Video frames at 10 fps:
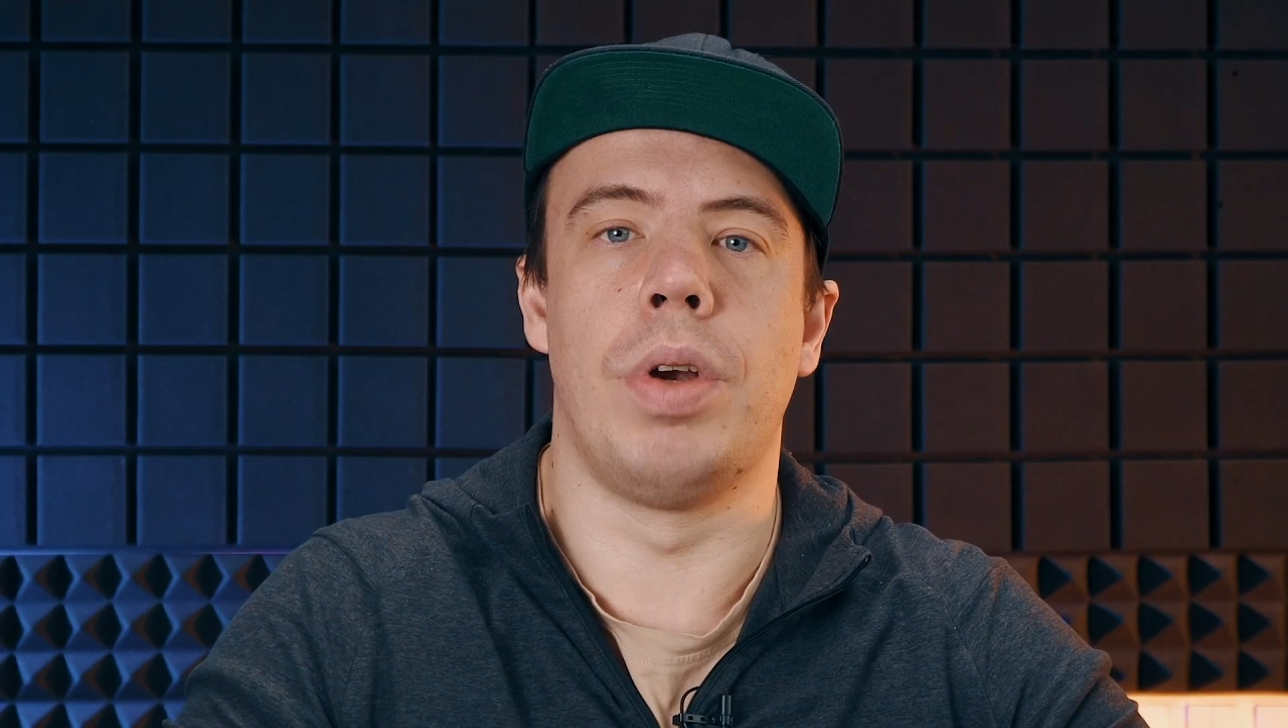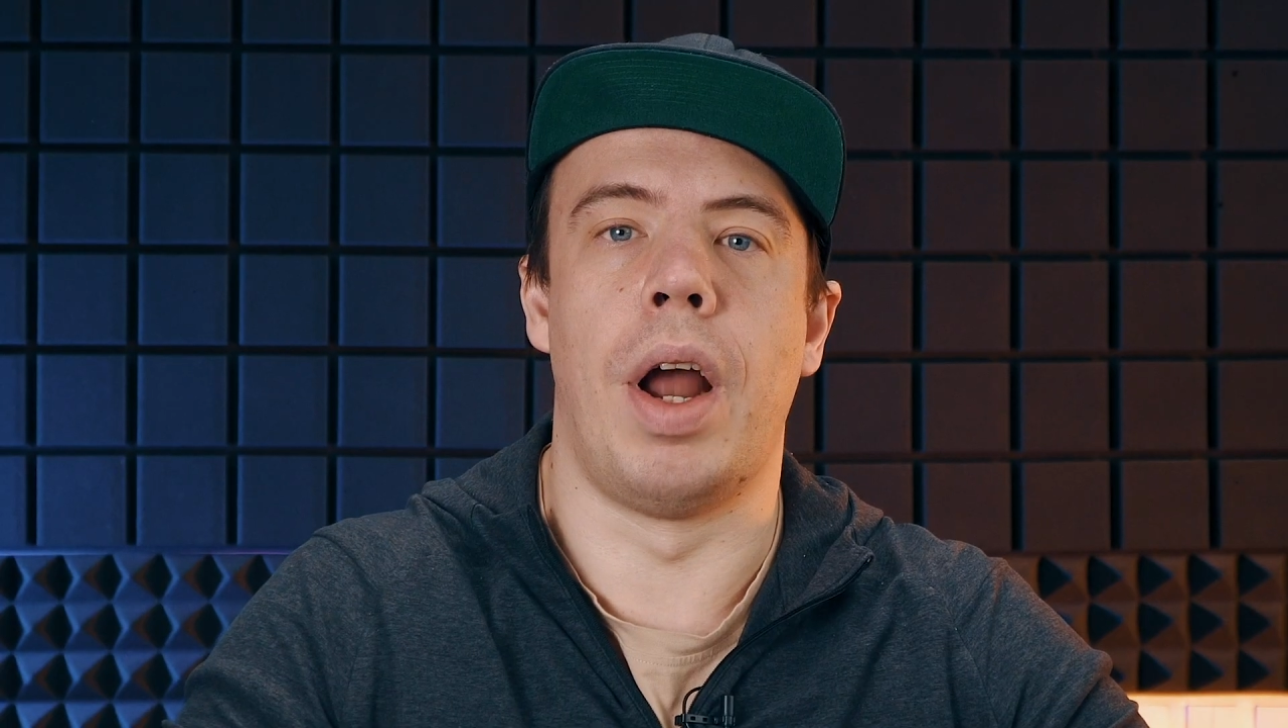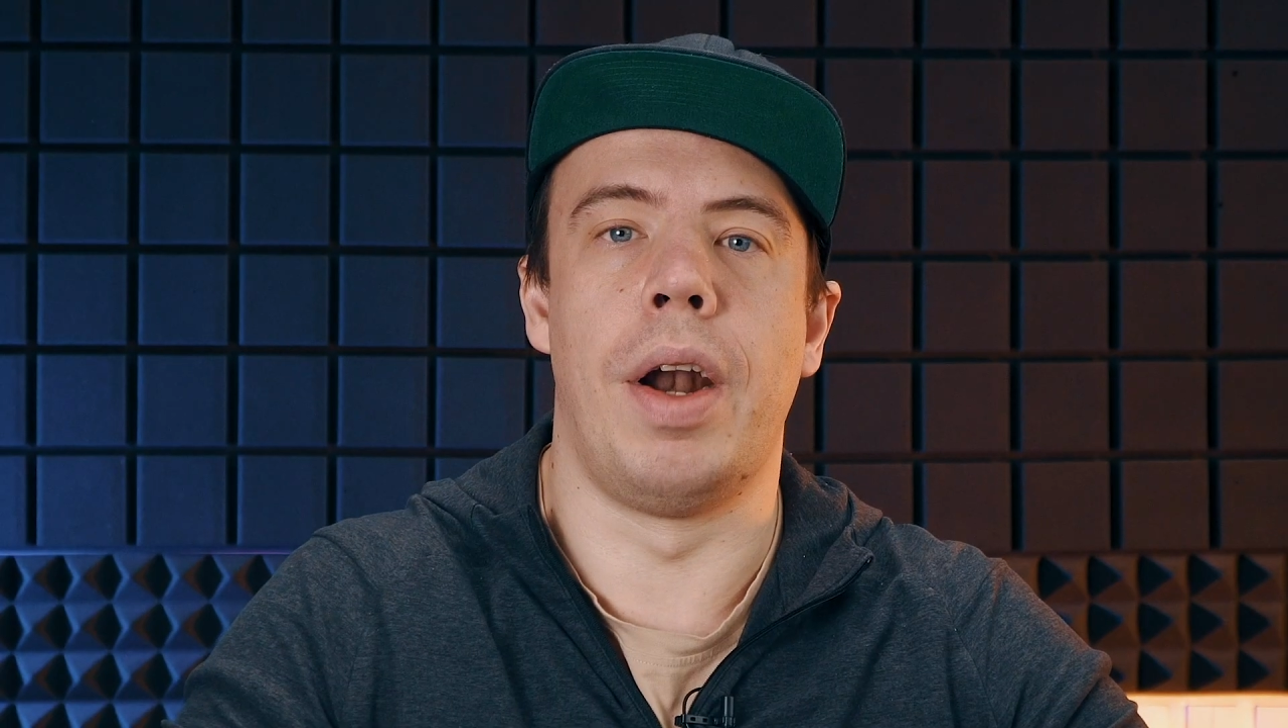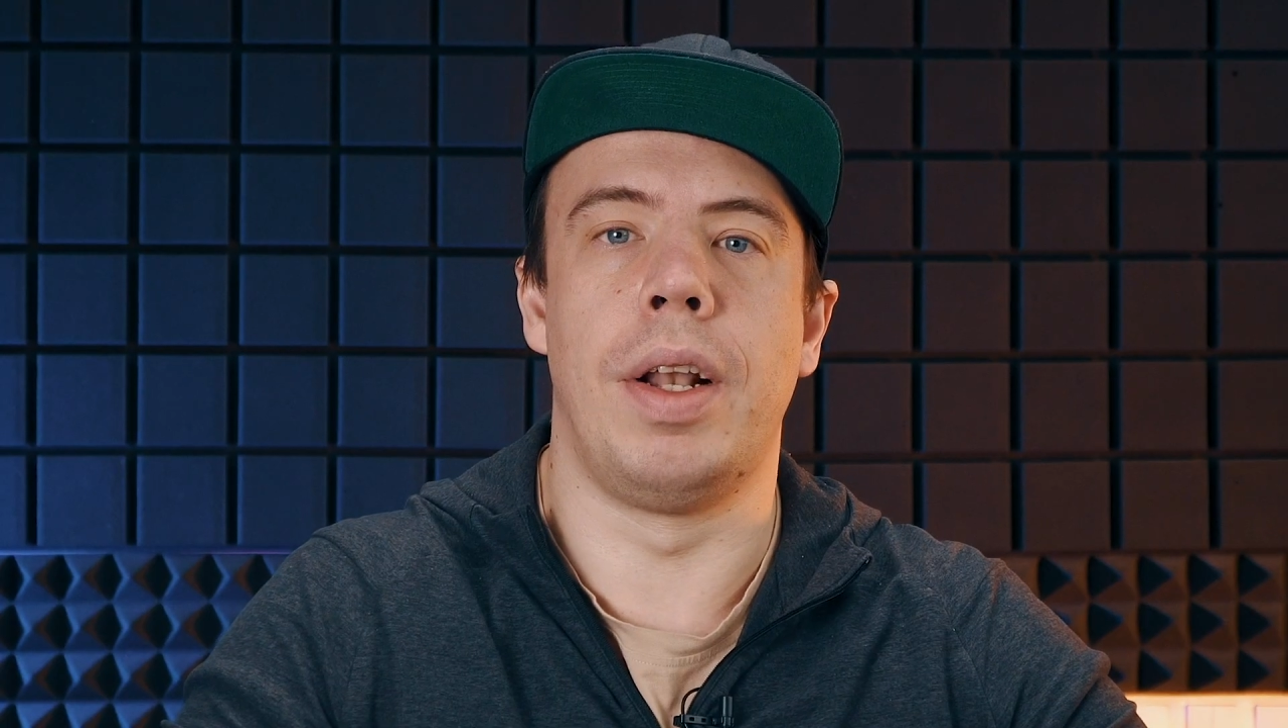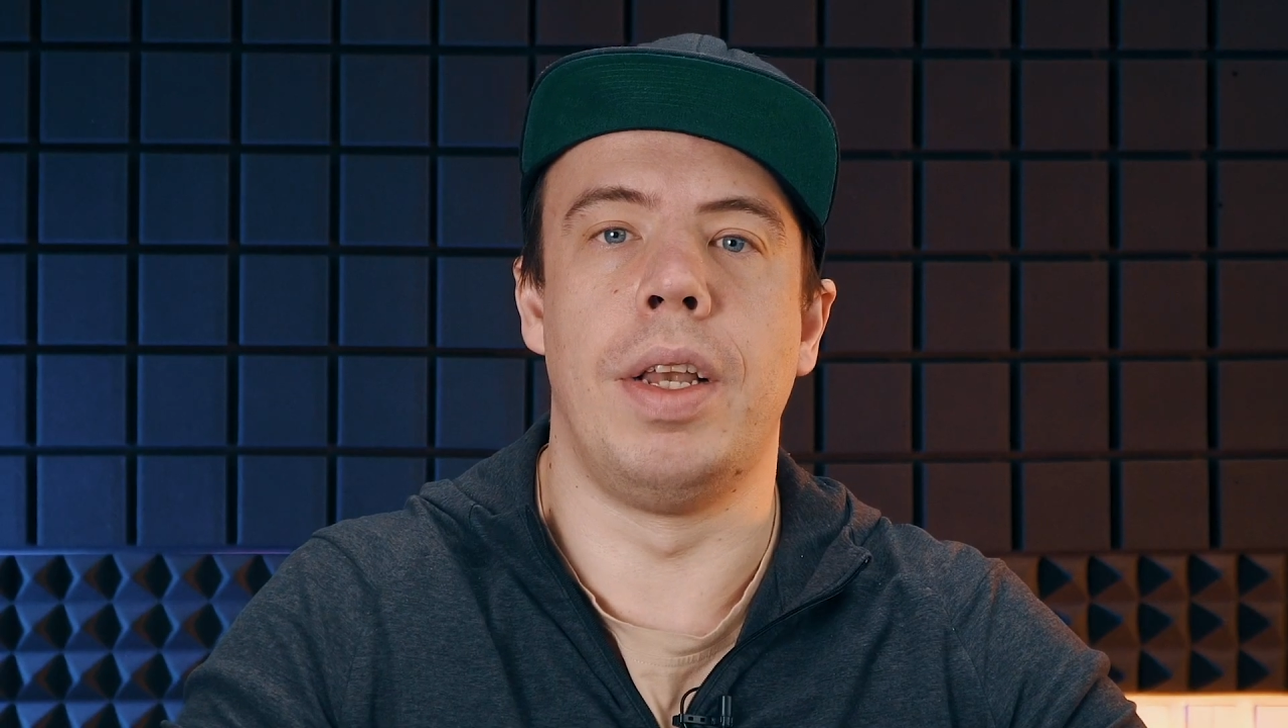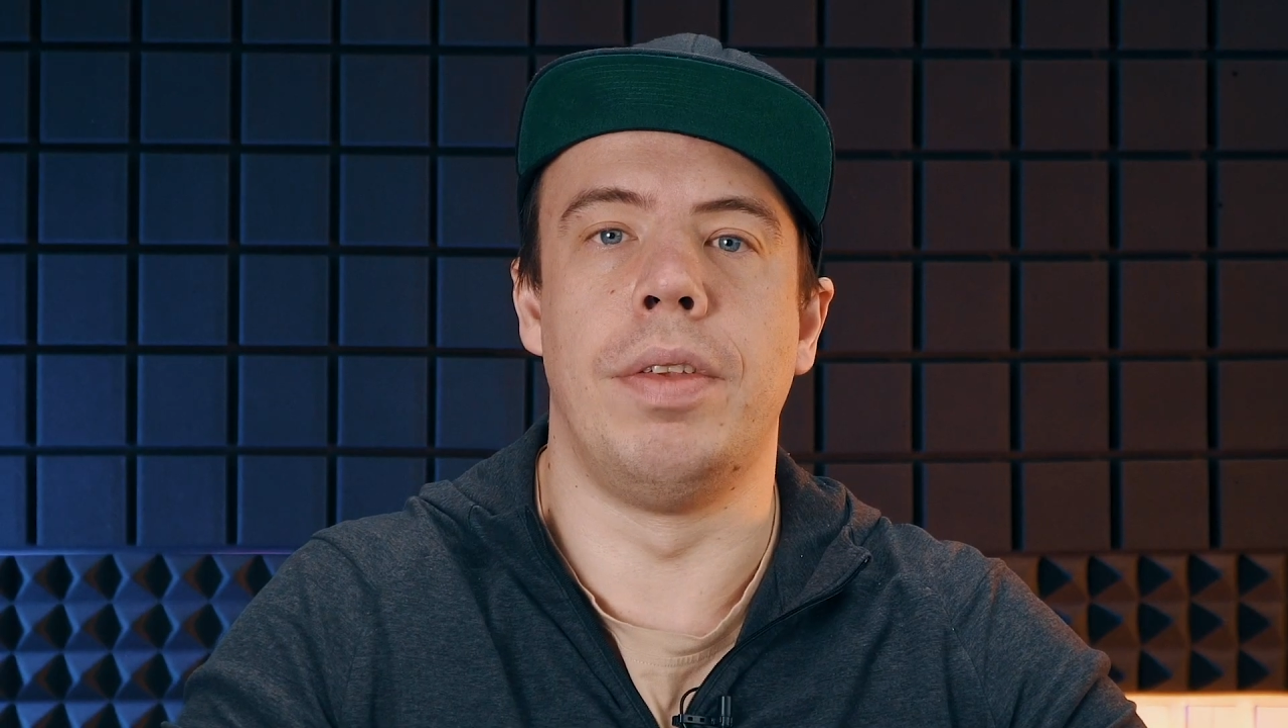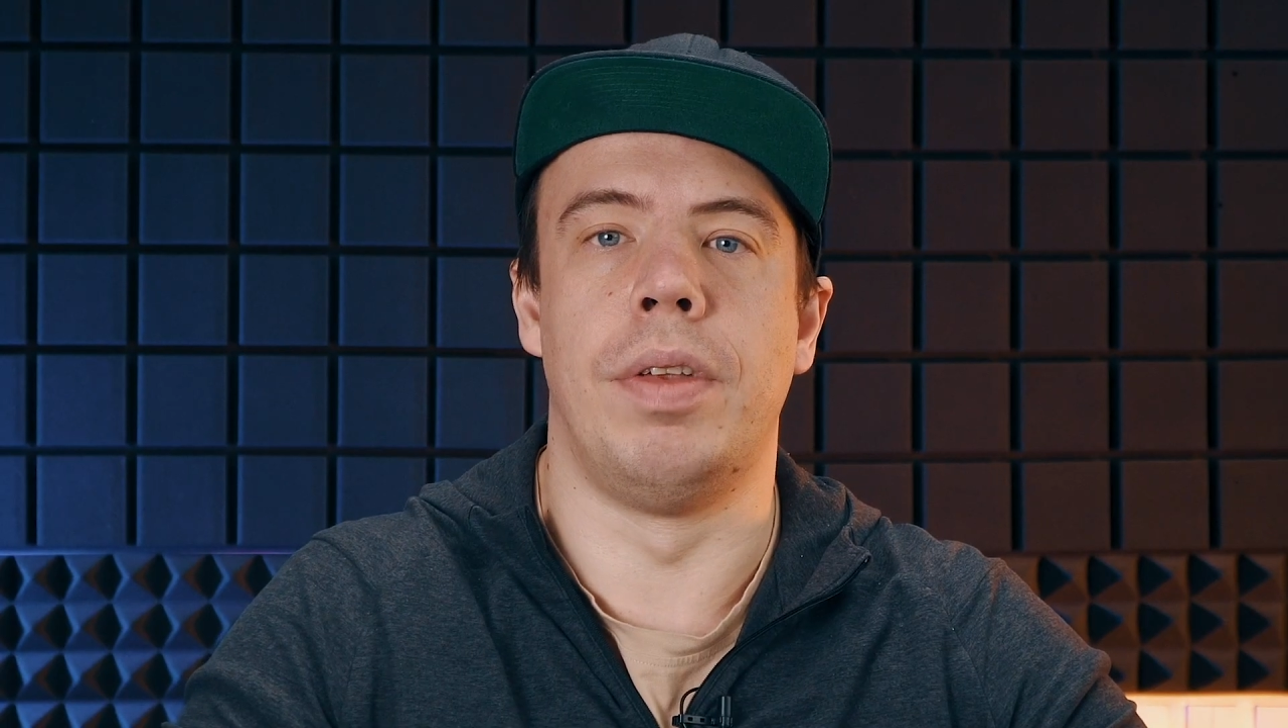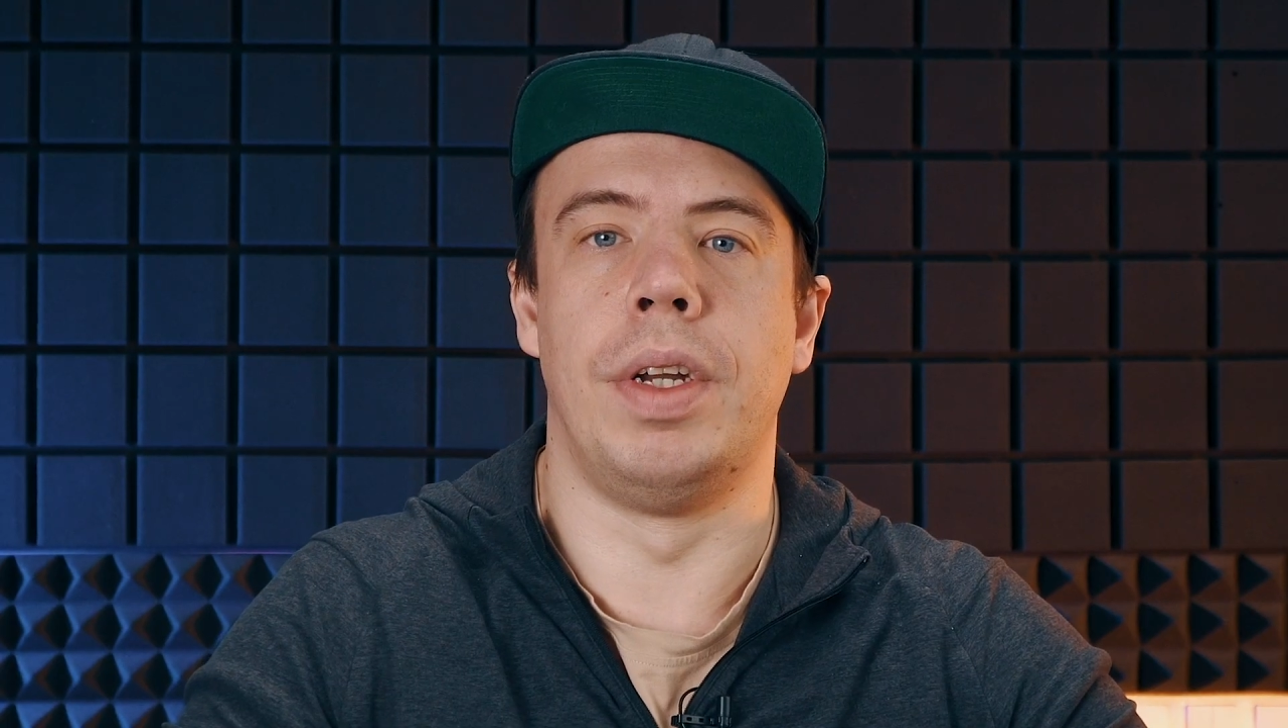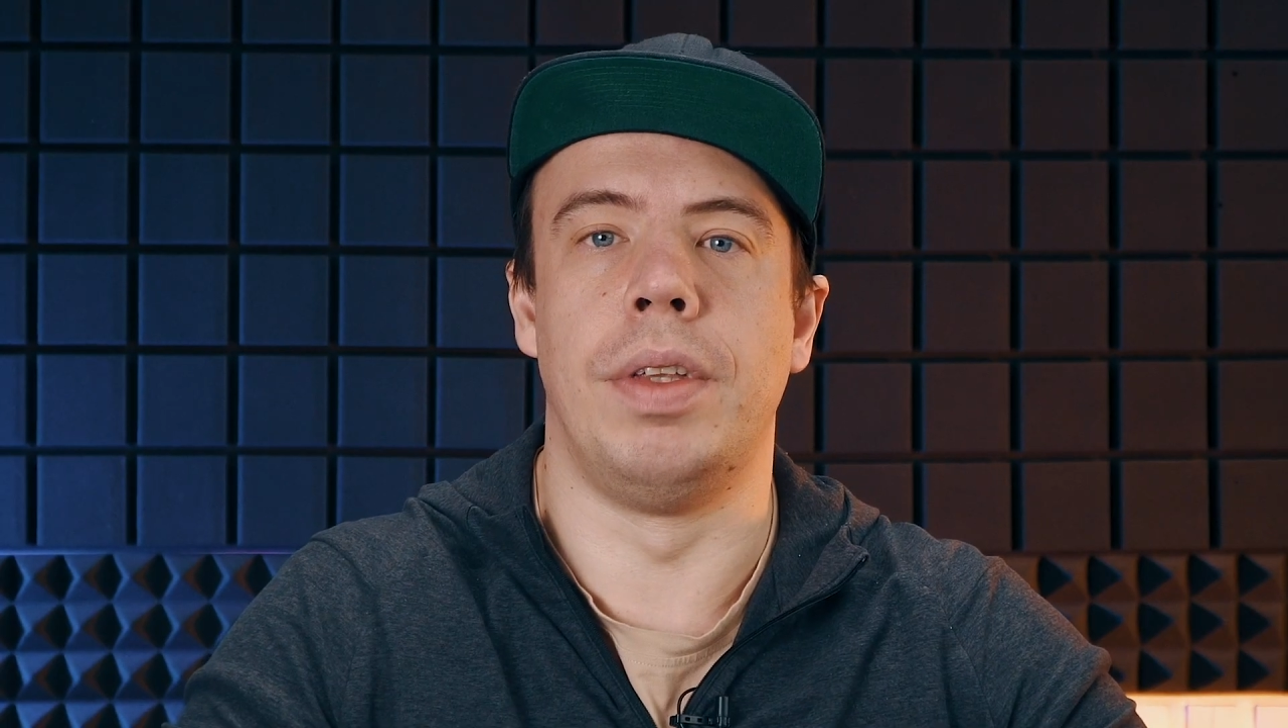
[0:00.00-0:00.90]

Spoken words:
currently there